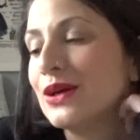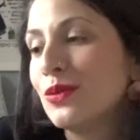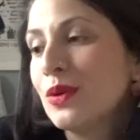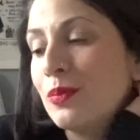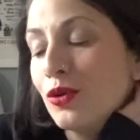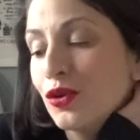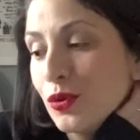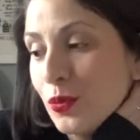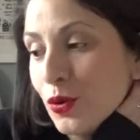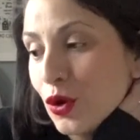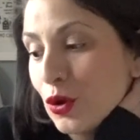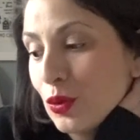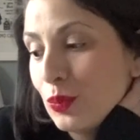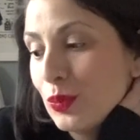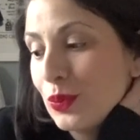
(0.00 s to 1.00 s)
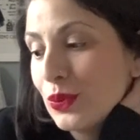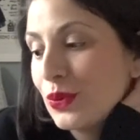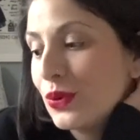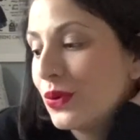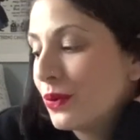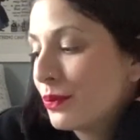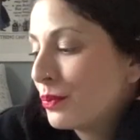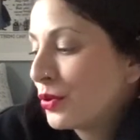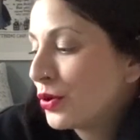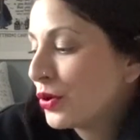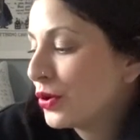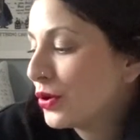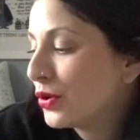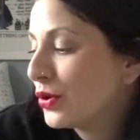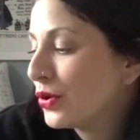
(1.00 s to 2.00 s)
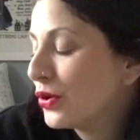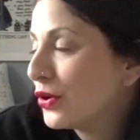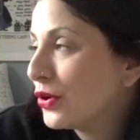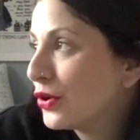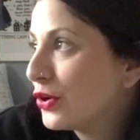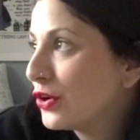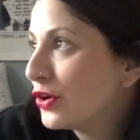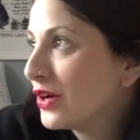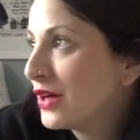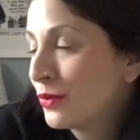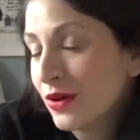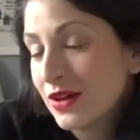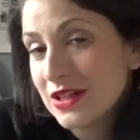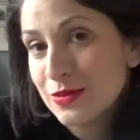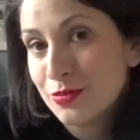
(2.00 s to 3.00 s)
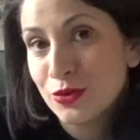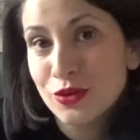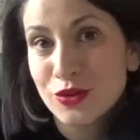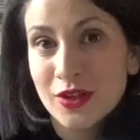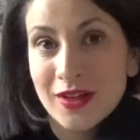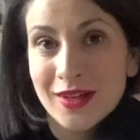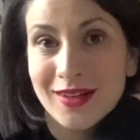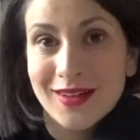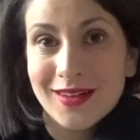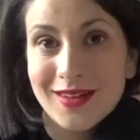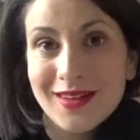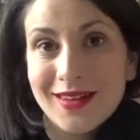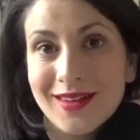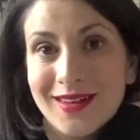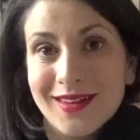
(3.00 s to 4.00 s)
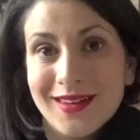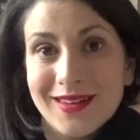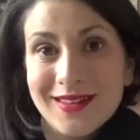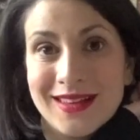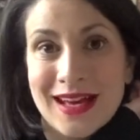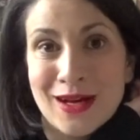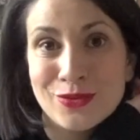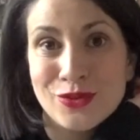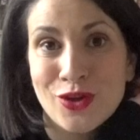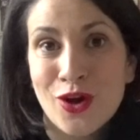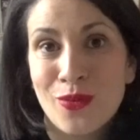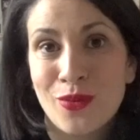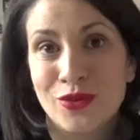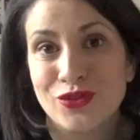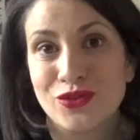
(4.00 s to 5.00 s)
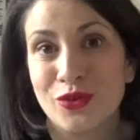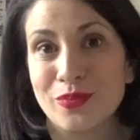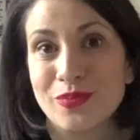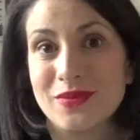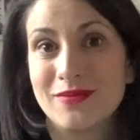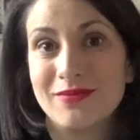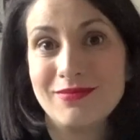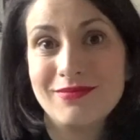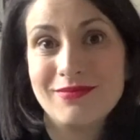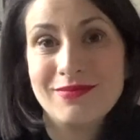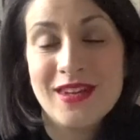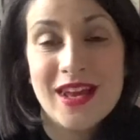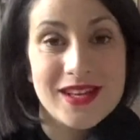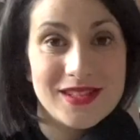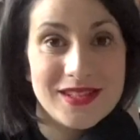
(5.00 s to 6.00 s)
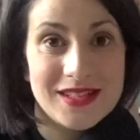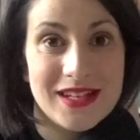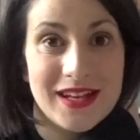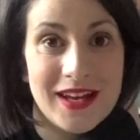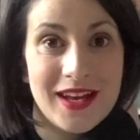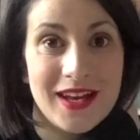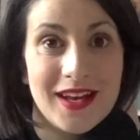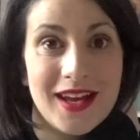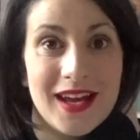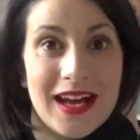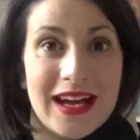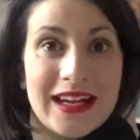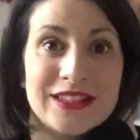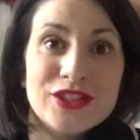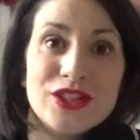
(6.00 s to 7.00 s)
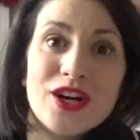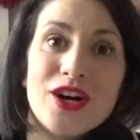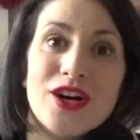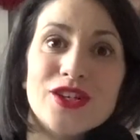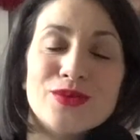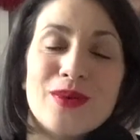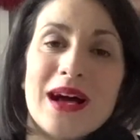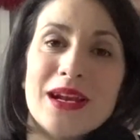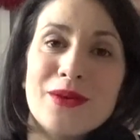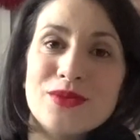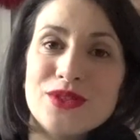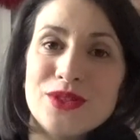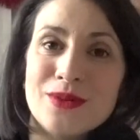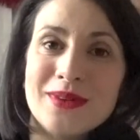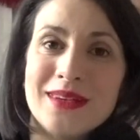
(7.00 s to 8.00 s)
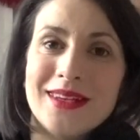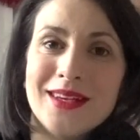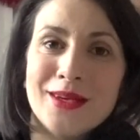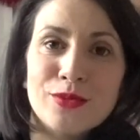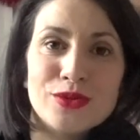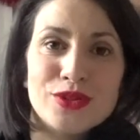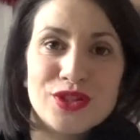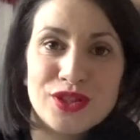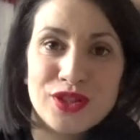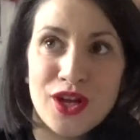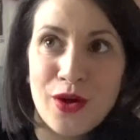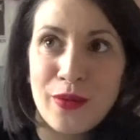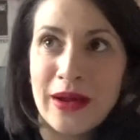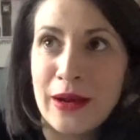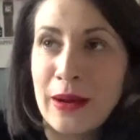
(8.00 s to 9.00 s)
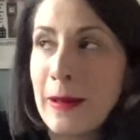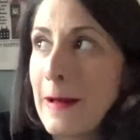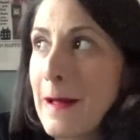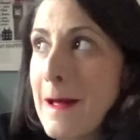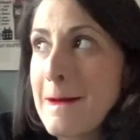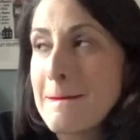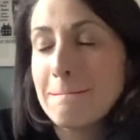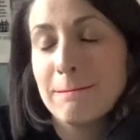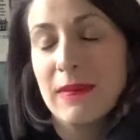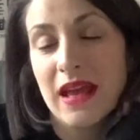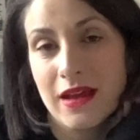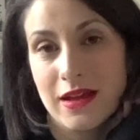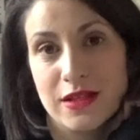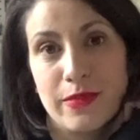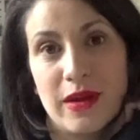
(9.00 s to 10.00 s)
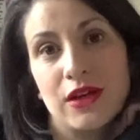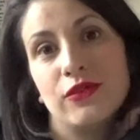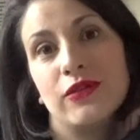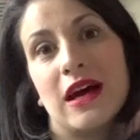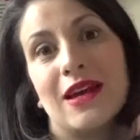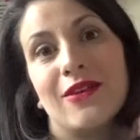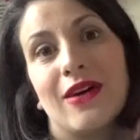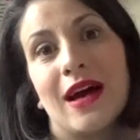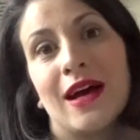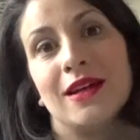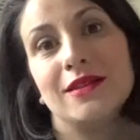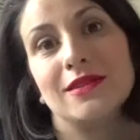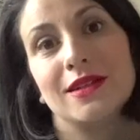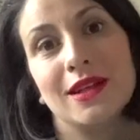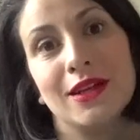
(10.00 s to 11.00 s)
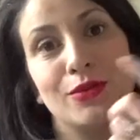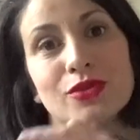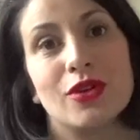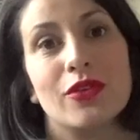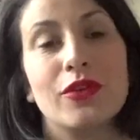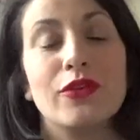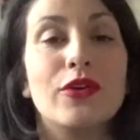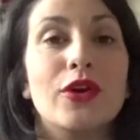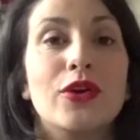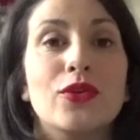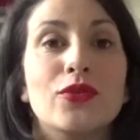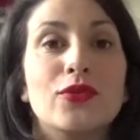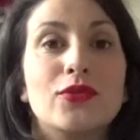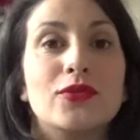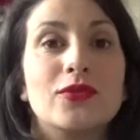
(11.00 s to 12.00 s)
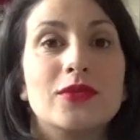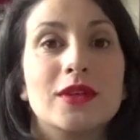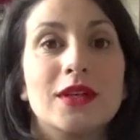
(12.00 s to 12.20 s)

We put them up, but he wanted to put the outdoor ones up yesterday, and of course while he was doing it, it was snowing. He is petrified of heights. He was on the roof.